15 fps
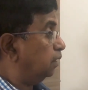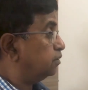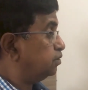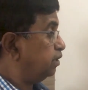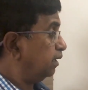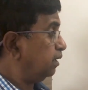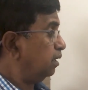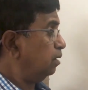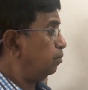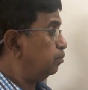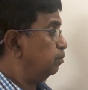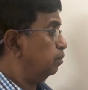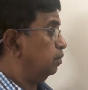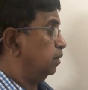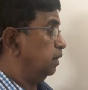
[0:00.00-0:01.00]
Second
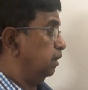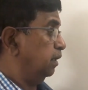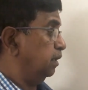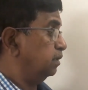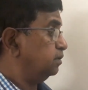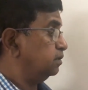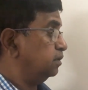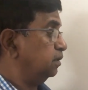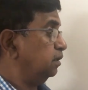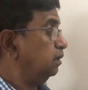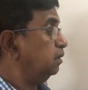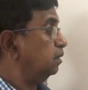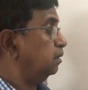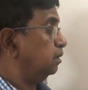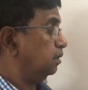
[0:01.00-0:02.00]
is
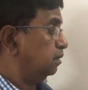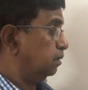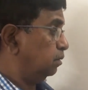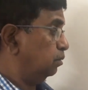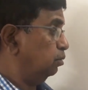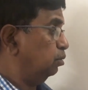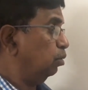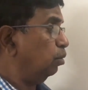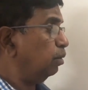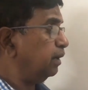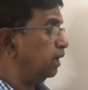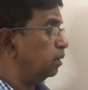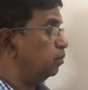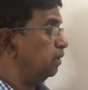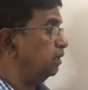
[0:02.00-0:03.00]
no
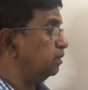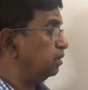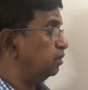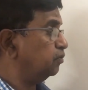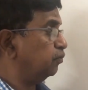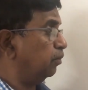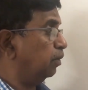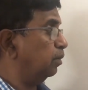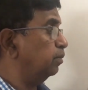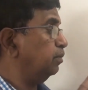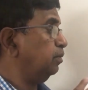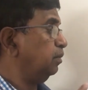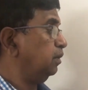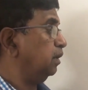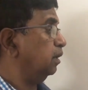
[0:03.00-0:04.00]
gamete is
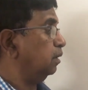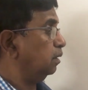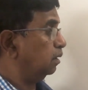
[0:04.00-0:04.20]
formed